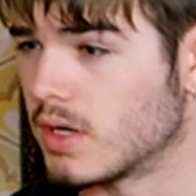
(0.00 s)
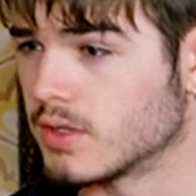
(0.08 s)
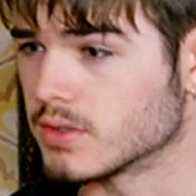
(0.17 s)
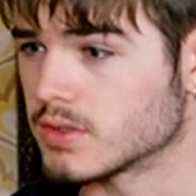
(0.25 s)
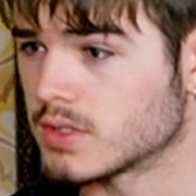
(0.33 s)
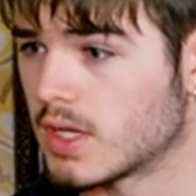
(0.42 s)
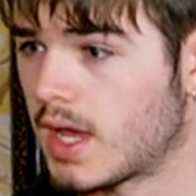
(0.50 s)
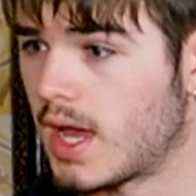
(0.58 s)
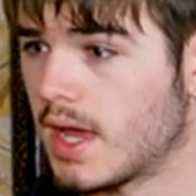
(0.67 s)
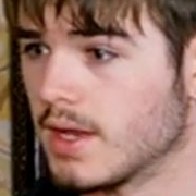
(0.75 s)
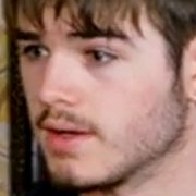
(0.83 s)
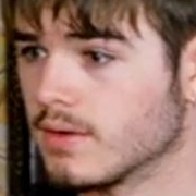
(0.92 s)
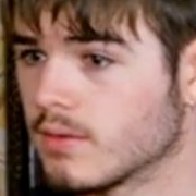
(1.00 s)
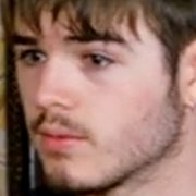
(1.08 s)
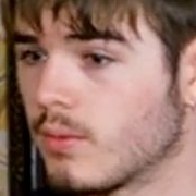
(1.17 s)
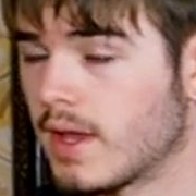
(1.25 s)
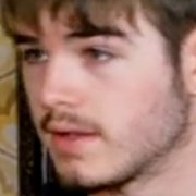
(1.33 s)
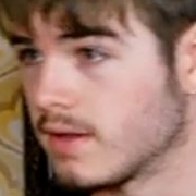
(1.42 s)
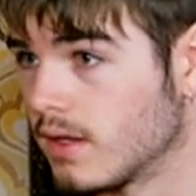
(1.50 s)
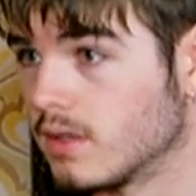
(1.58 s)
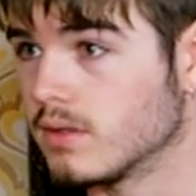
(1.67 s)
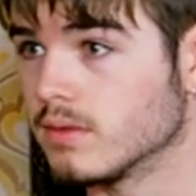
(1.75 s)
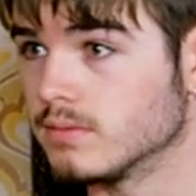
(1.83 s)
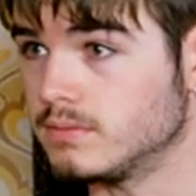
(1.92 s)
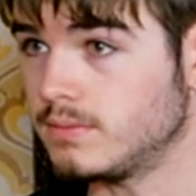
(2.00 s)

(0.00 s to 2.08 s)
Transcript: songs and went in